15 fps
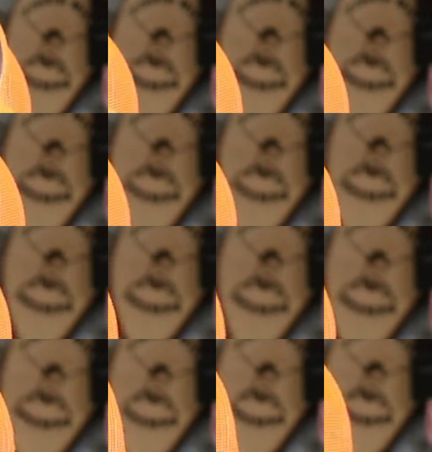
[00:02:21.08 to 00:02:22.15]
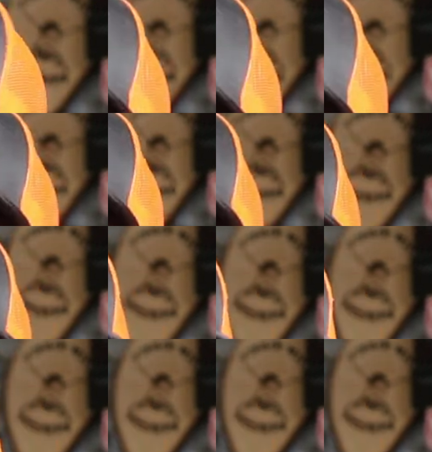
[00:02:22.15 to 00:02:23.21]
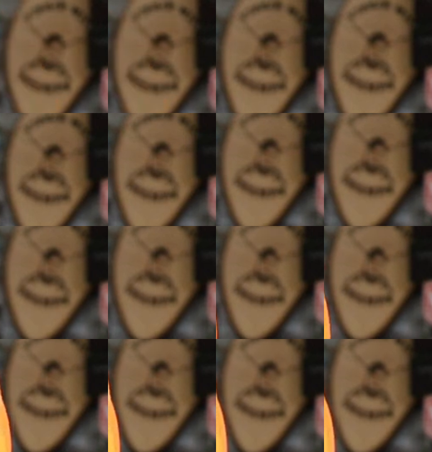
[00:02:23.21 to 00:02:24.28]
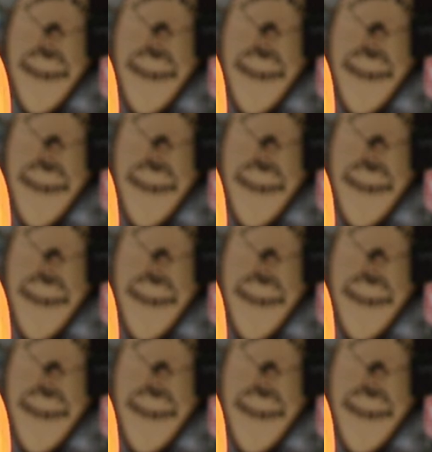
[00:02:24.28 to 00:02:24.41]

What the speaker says: (not speaking)